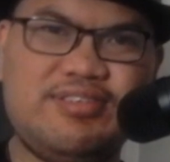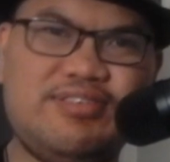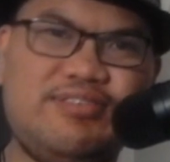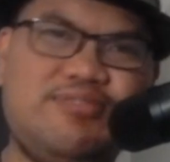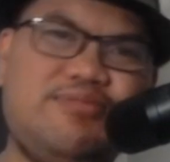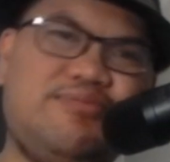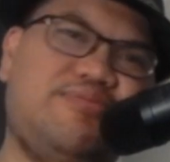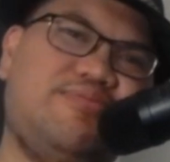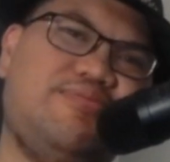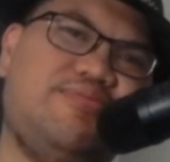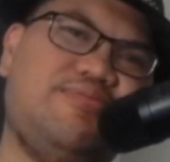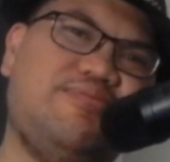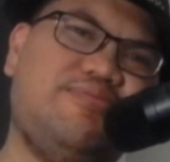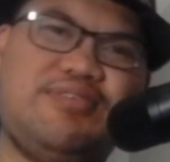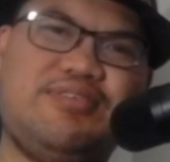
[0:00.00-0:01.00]
Oh.
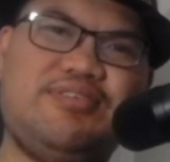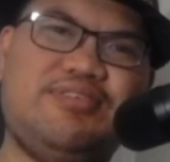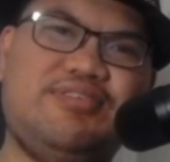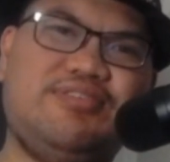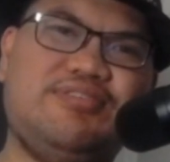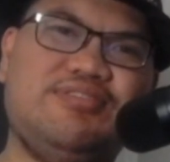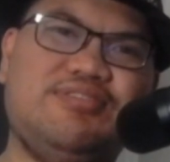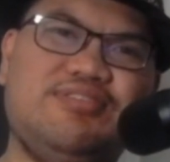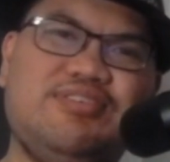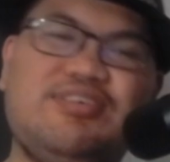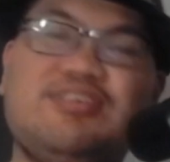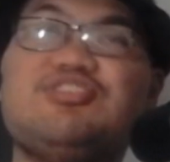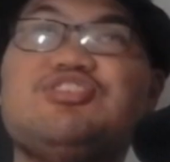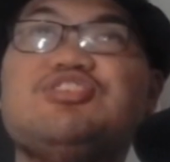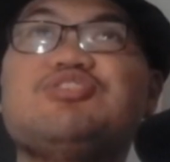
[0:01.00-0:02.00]

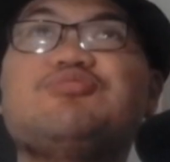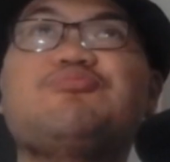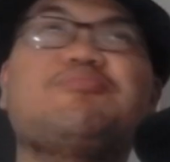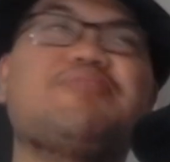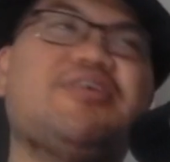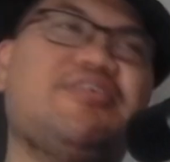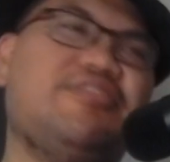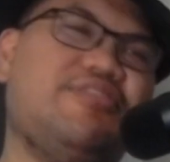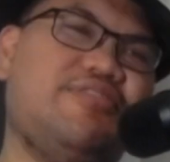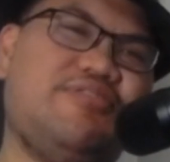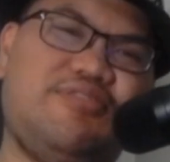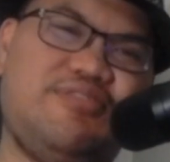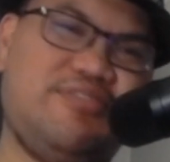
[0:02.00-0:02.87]
Yeah, Shinwi, man. Oh.